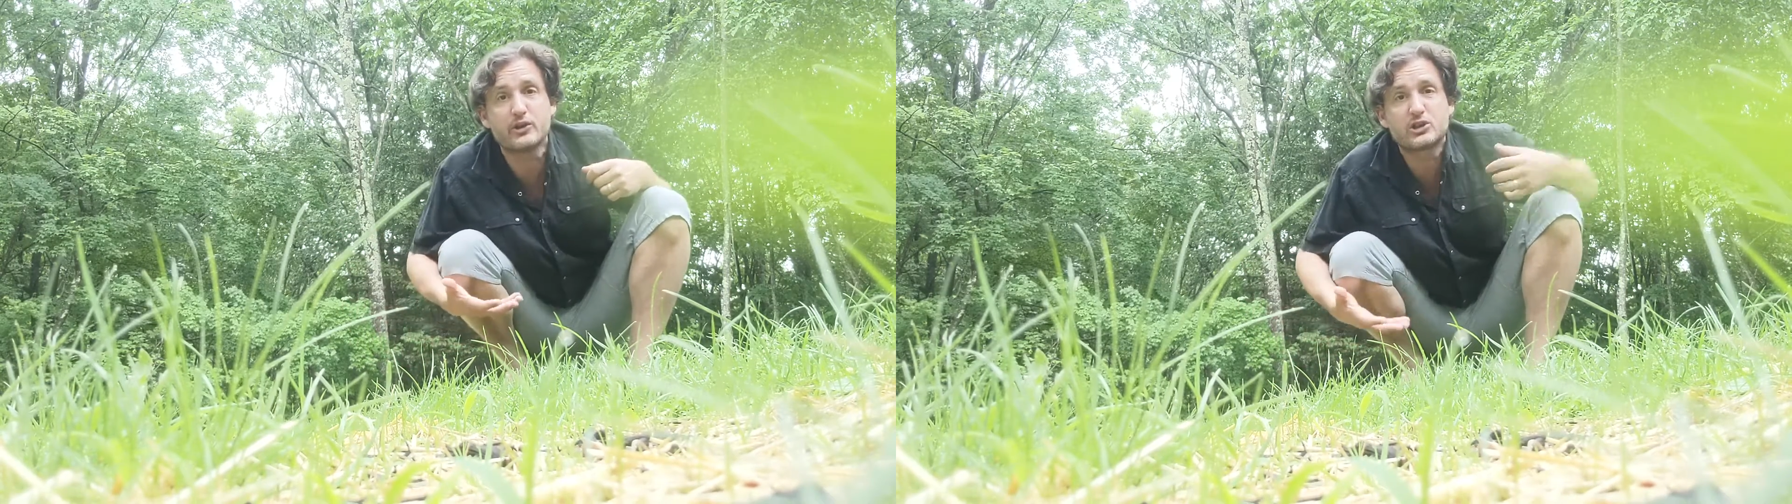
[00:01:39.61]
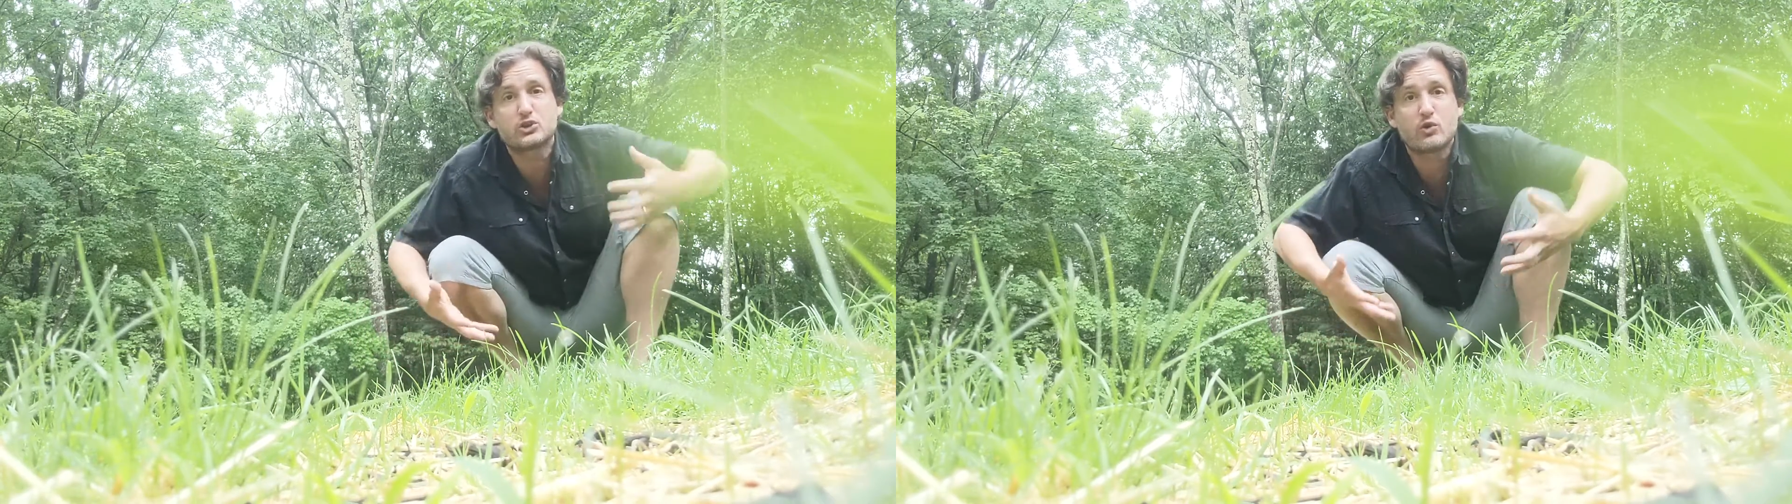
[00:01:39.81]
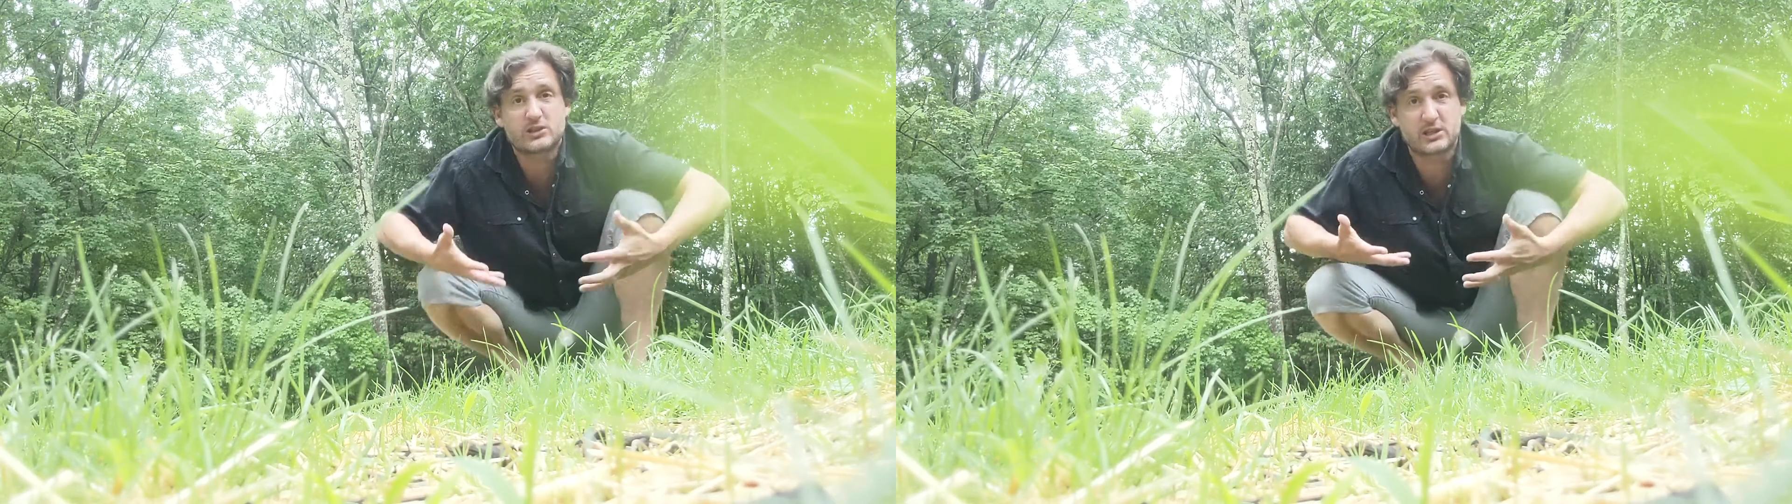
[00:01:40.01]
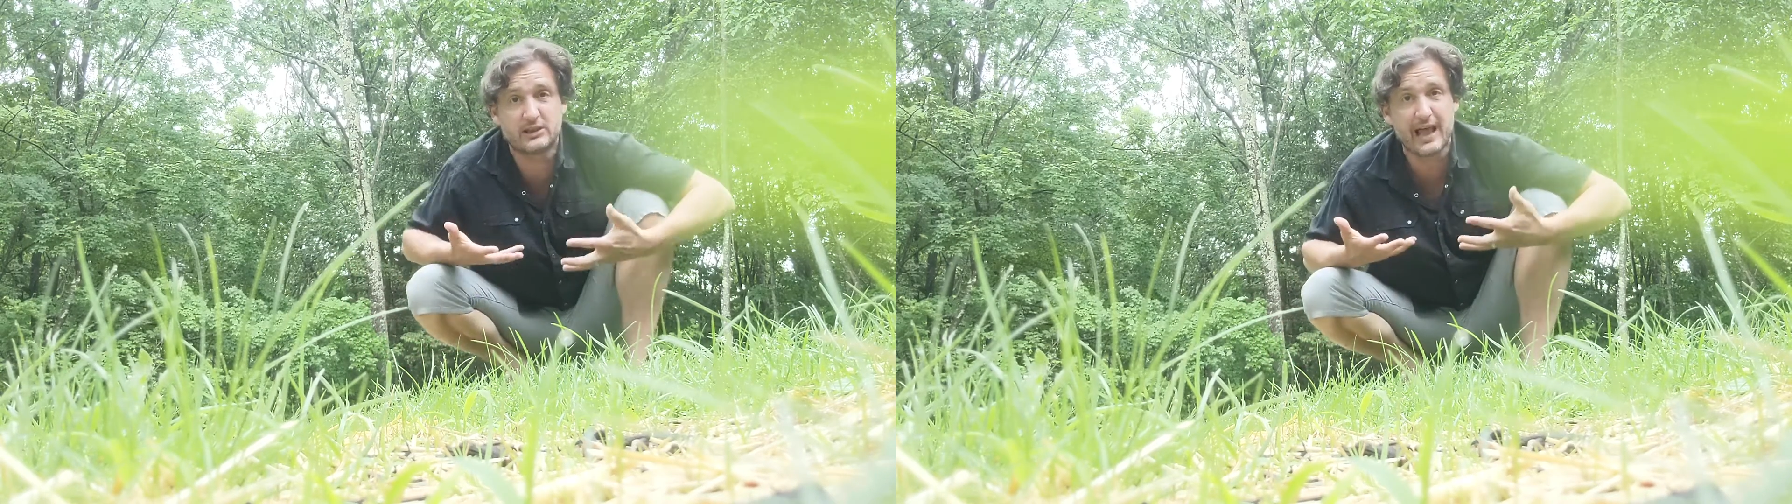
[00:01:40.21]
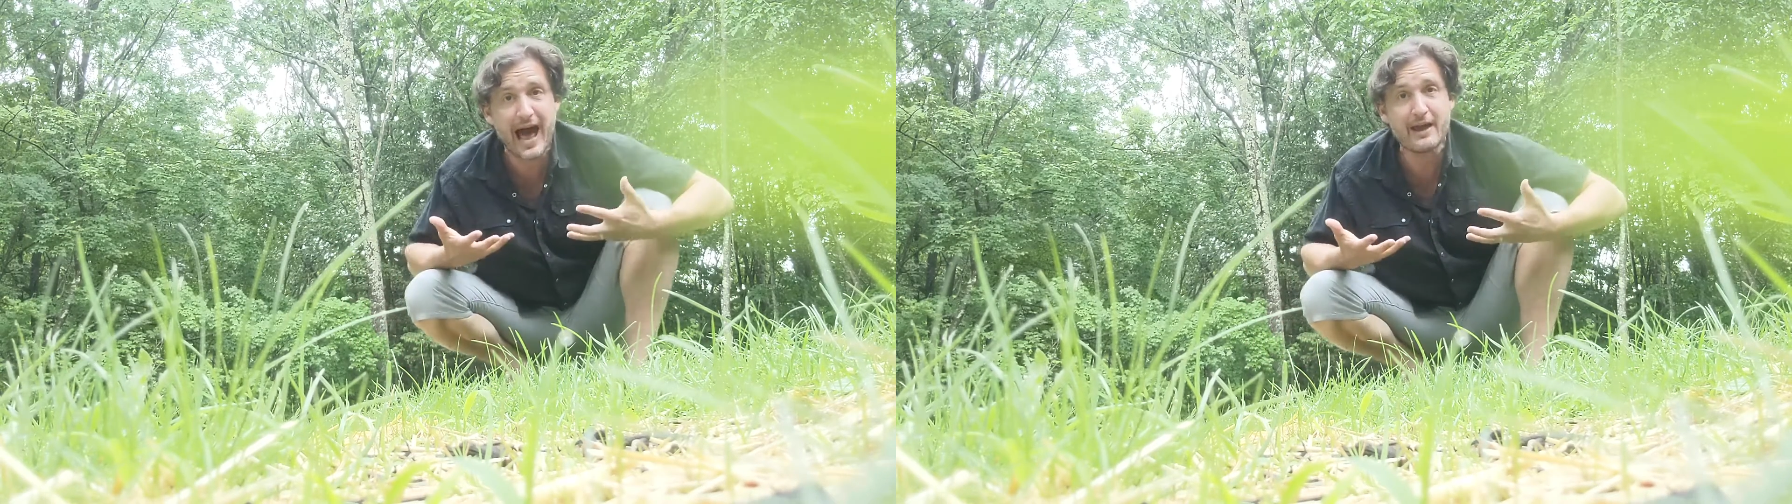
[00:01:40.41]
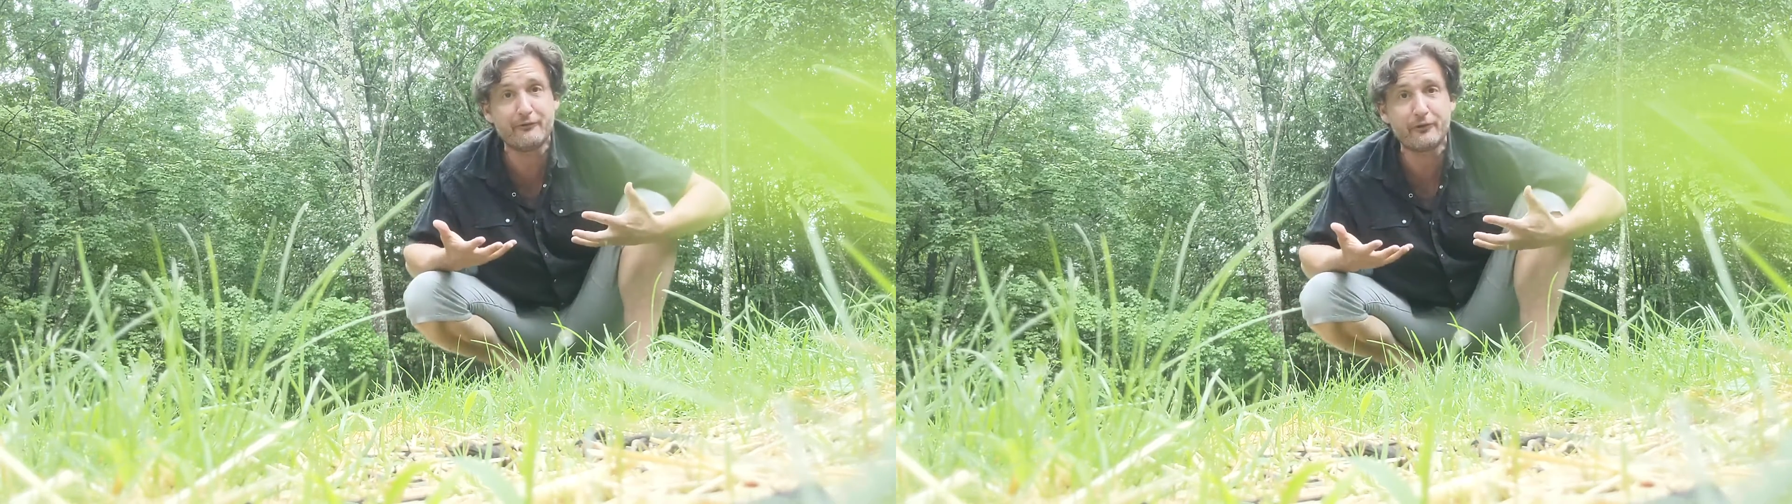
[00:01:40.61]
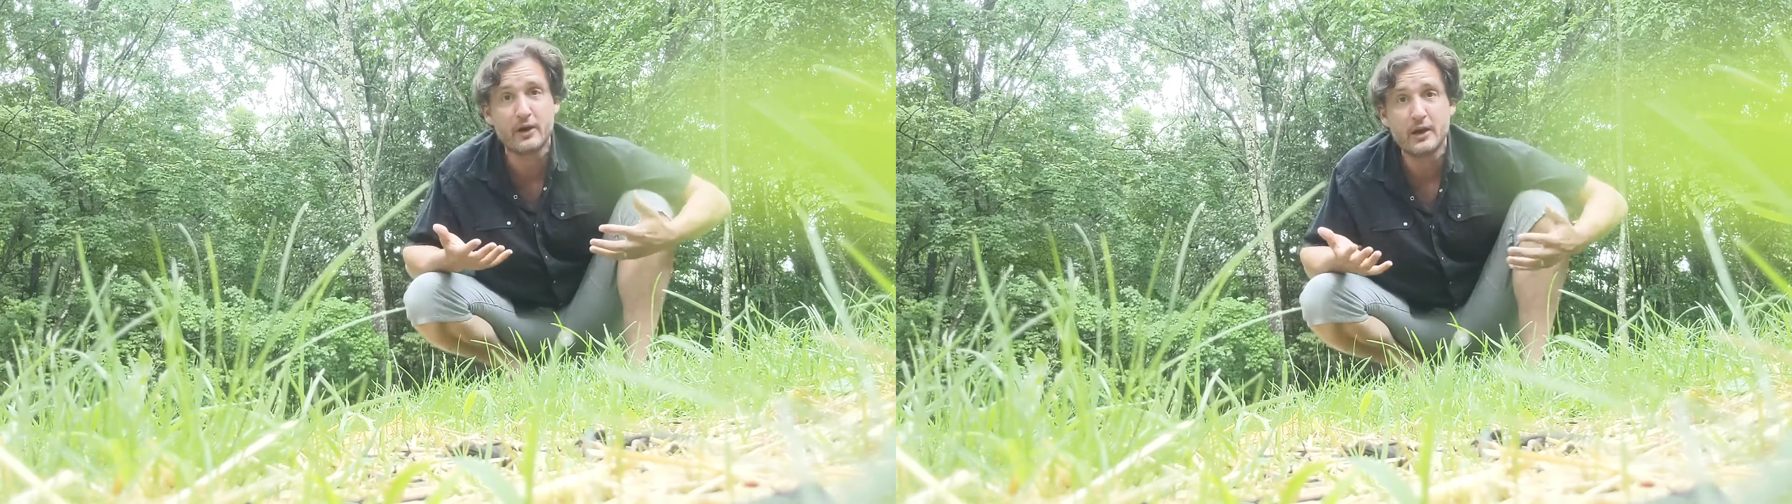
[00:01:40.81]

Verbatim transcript: the source of life,